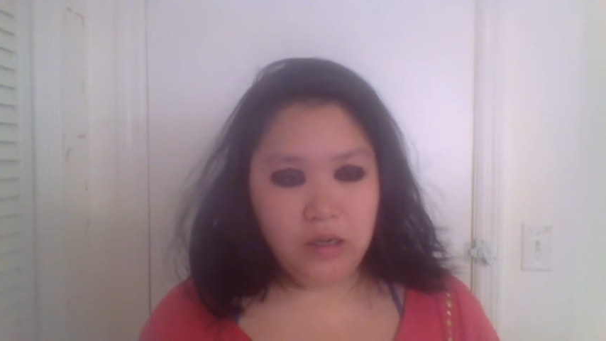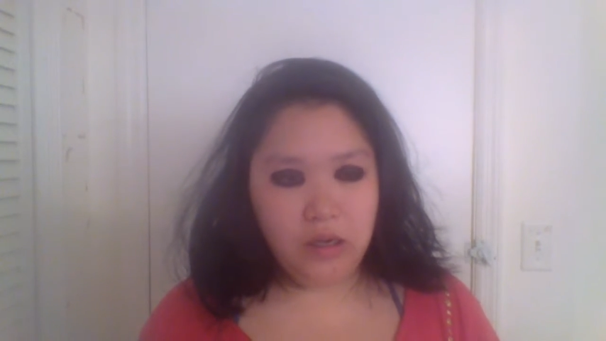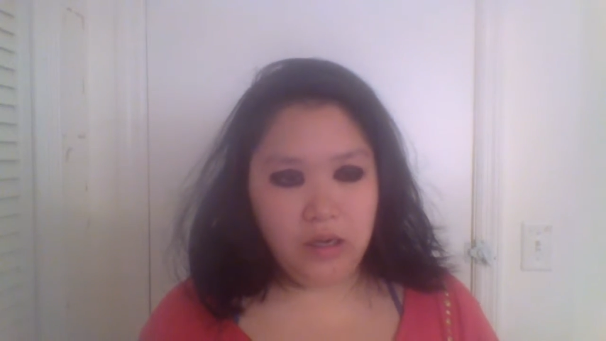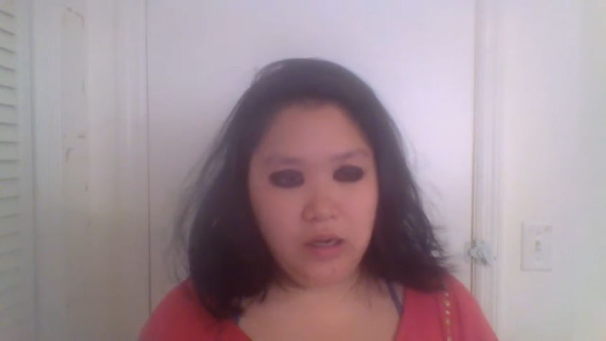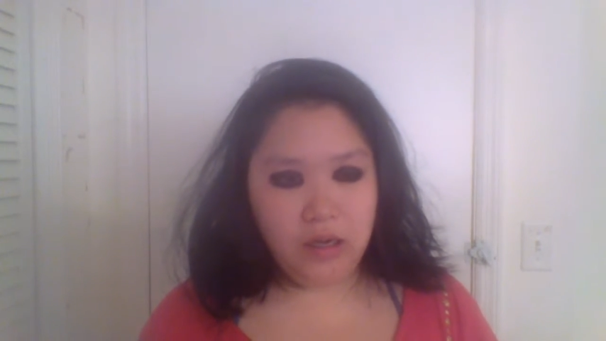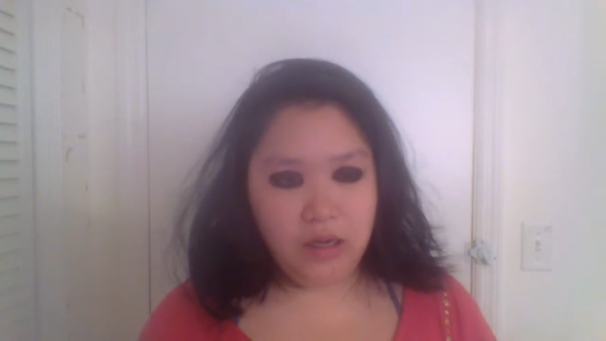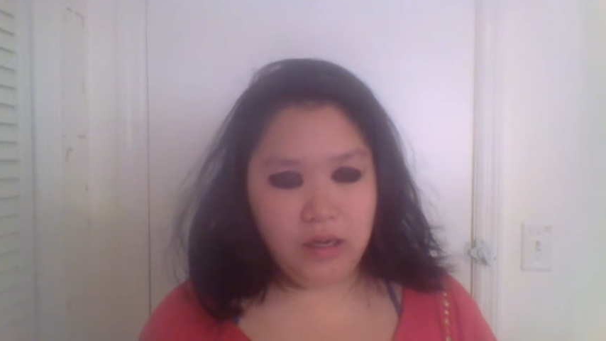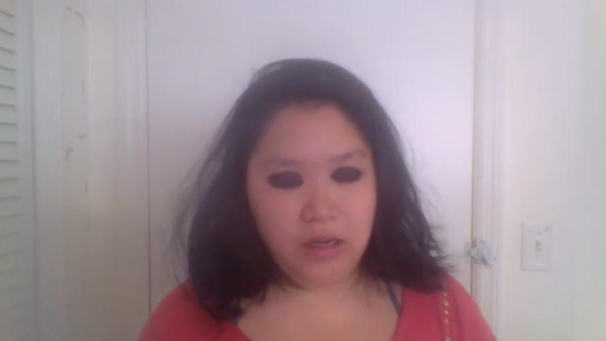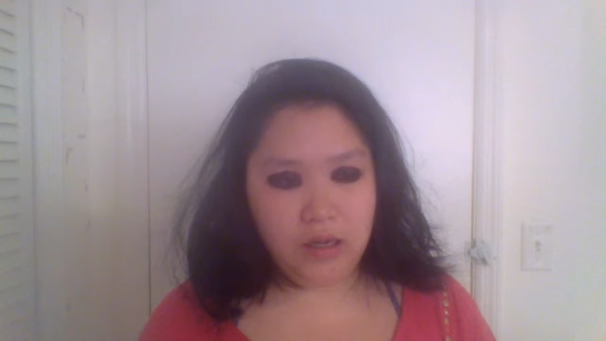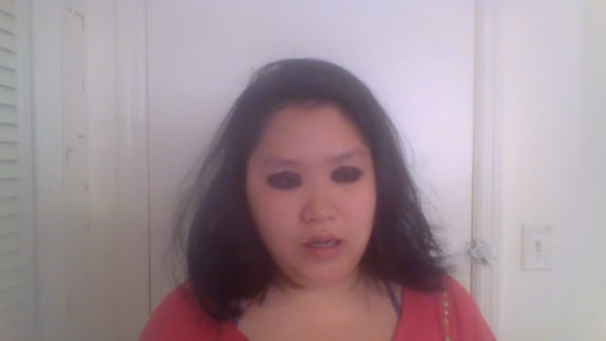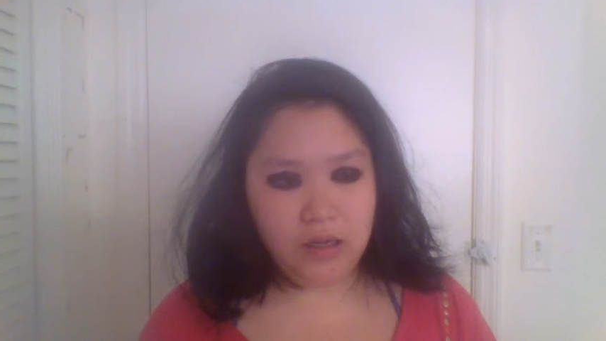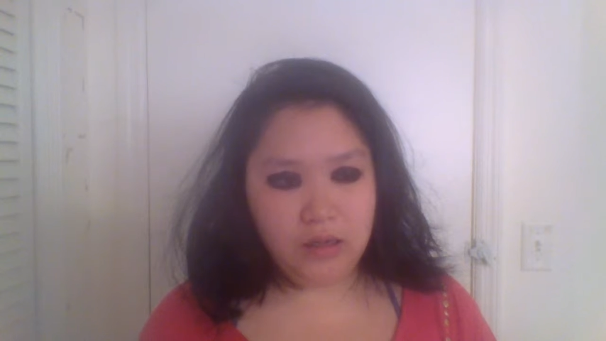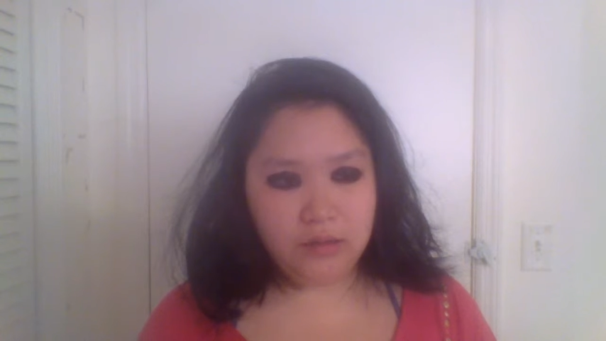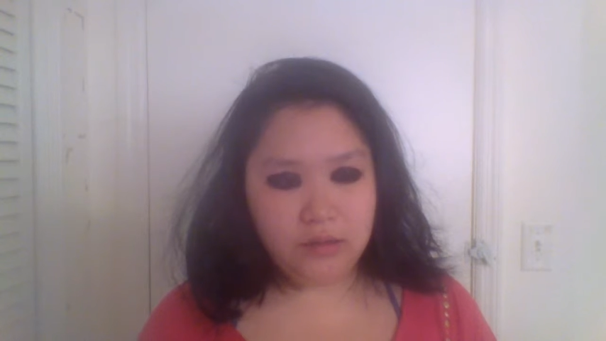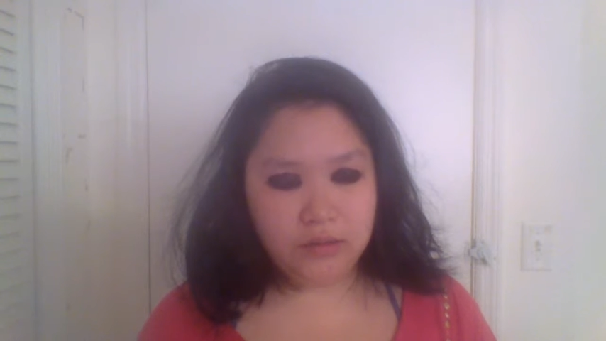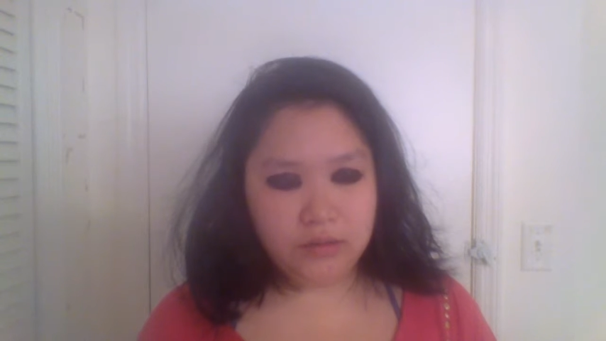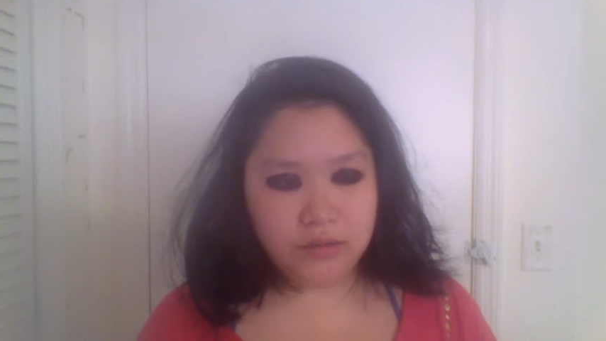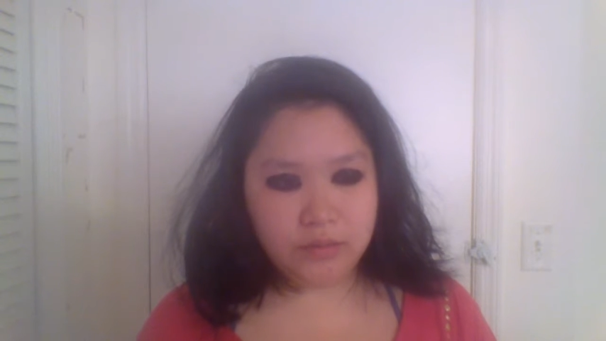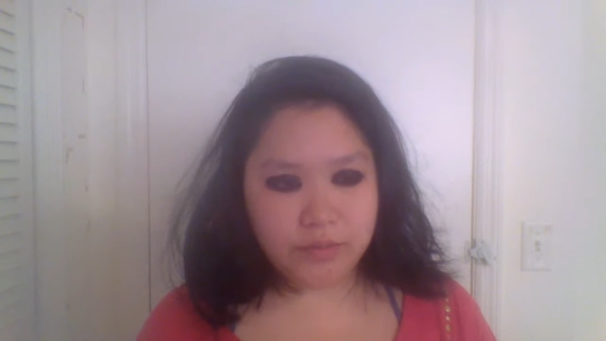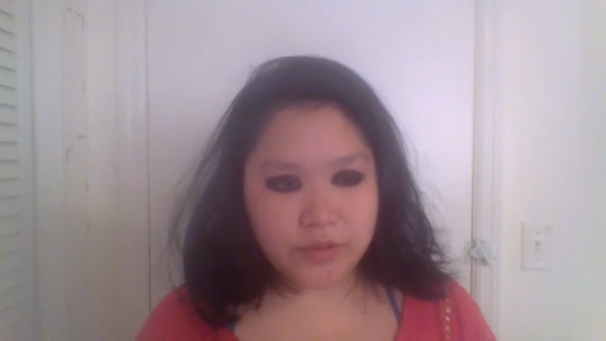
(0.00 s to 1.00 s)

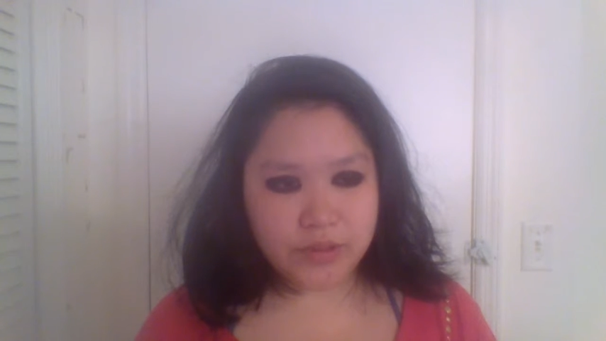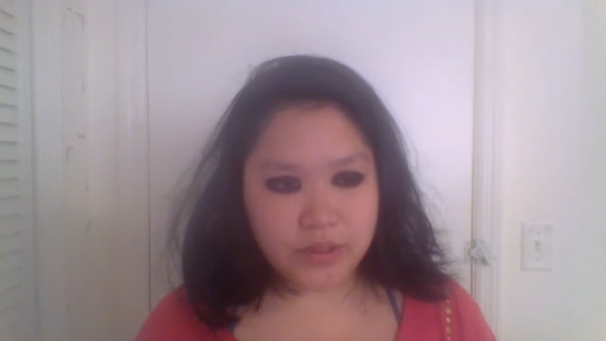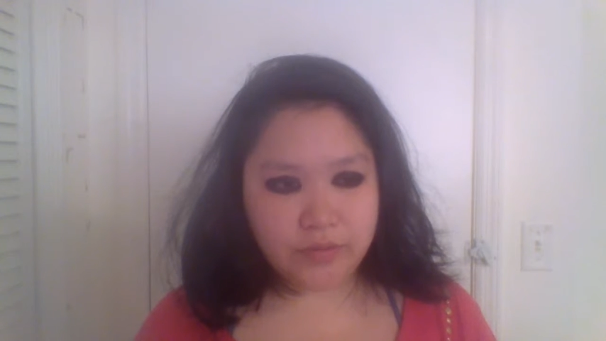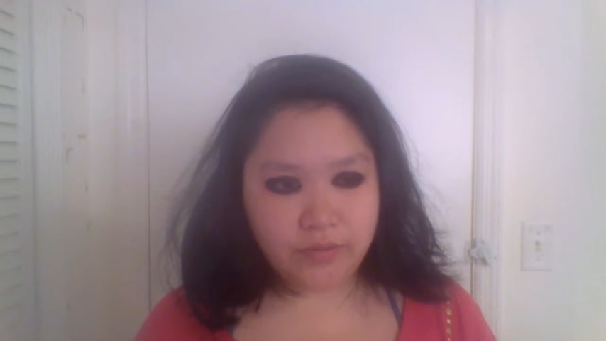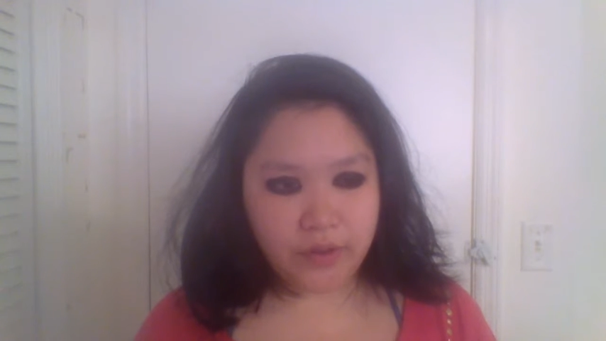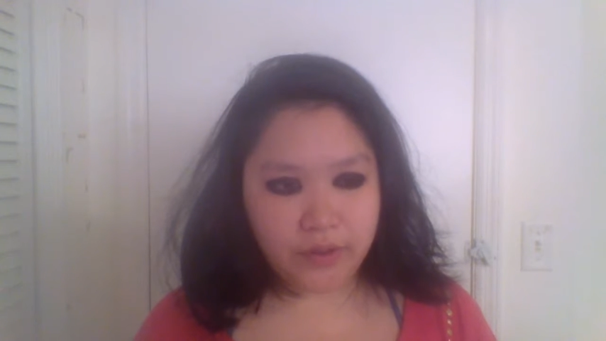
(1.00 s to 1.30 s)
Let me see if